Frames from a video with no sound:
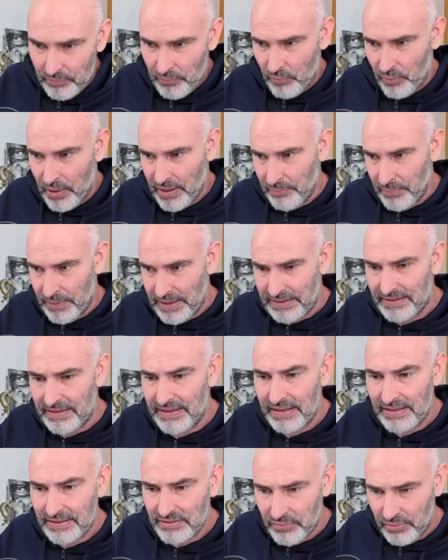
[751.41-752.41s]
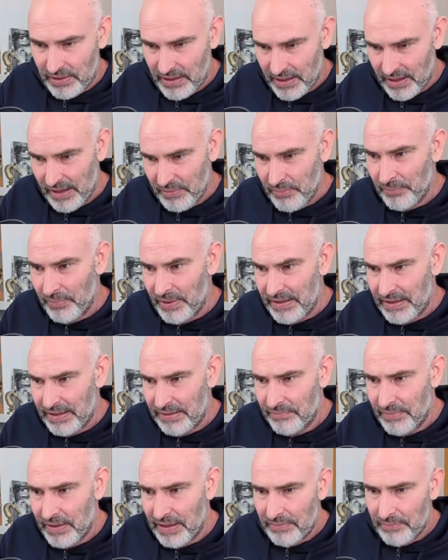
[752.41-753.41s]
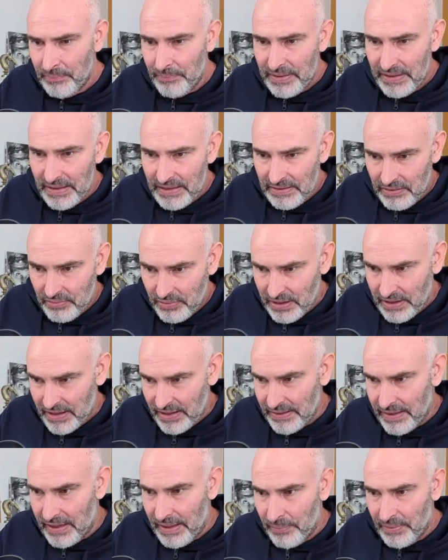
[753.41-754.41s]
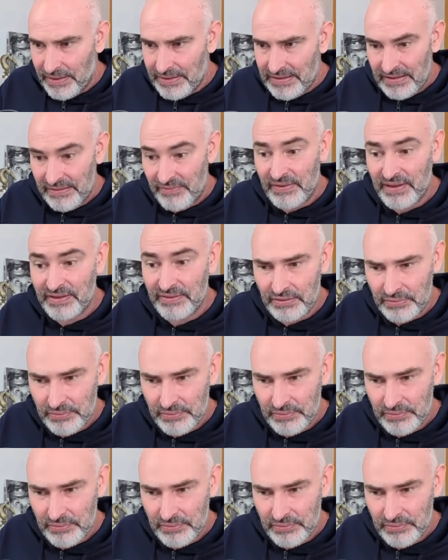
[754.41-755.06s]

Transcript: White plays e3, I reply d5, bd3, and then I play c5.